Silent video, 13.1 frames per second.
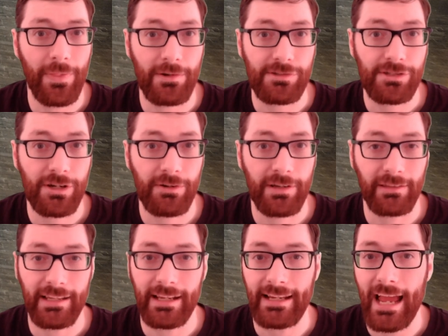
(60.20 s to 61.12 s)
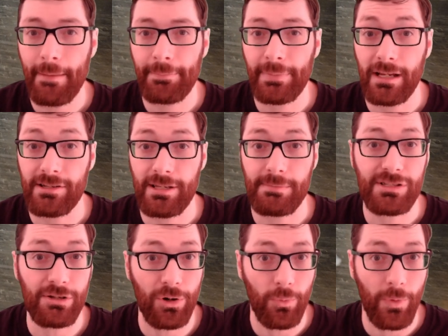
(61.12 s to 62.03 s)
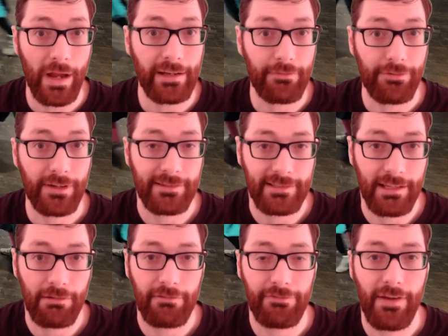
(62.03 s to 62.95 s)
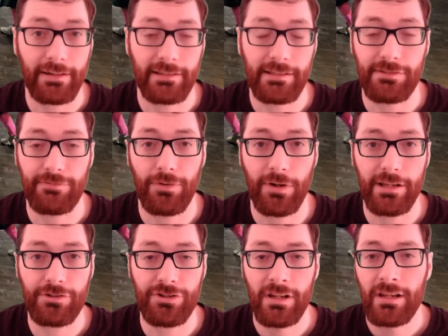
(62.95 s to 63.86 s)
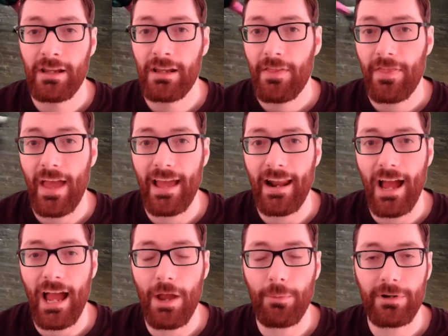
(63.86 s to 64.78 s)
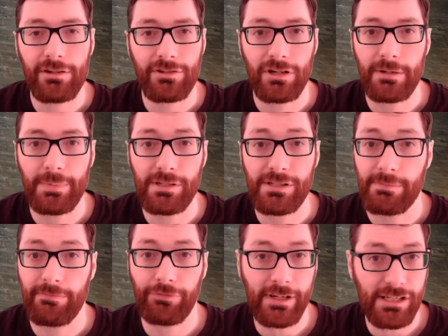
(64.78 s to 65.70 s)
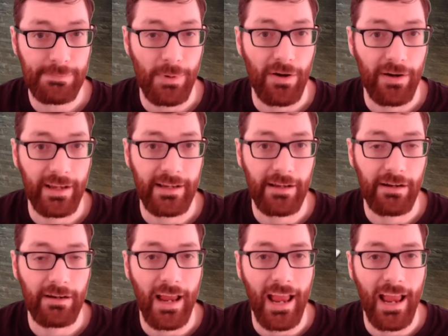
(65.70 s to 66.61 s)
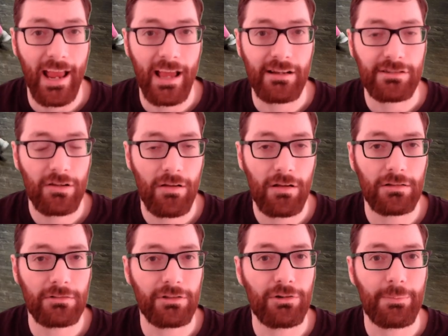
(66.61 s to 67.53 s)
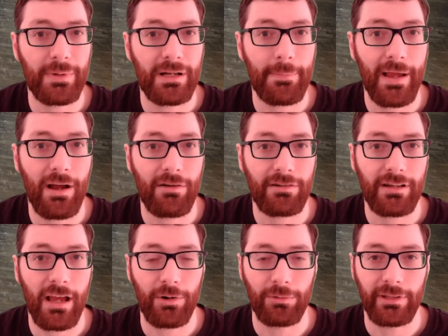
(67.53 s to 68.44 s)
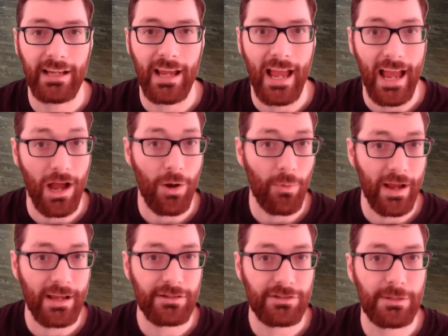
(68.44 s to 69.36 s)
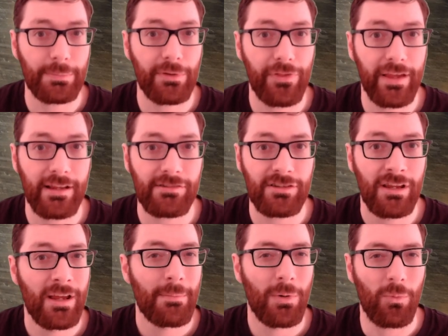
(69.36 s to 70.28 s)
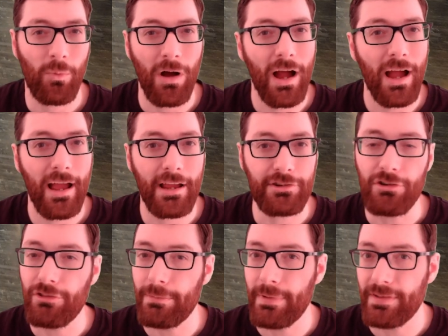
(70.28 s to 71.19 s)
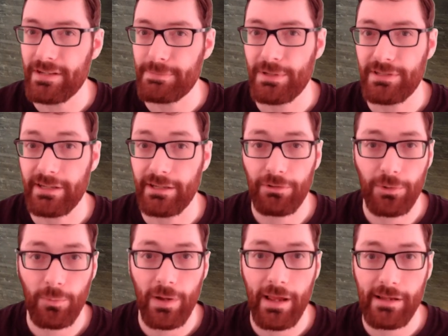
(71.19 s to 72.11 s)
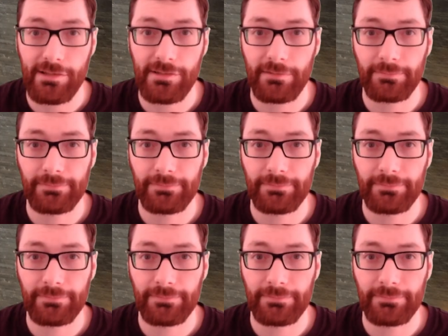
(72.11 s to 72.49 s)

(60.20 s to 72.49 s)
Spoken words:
there's currently a gap, because I'm still waiting for Gazelle Infectin's footage, that I would interpret some free sparring here and talk a little bit about not only how I interpret things, but why I do them in these particular ways.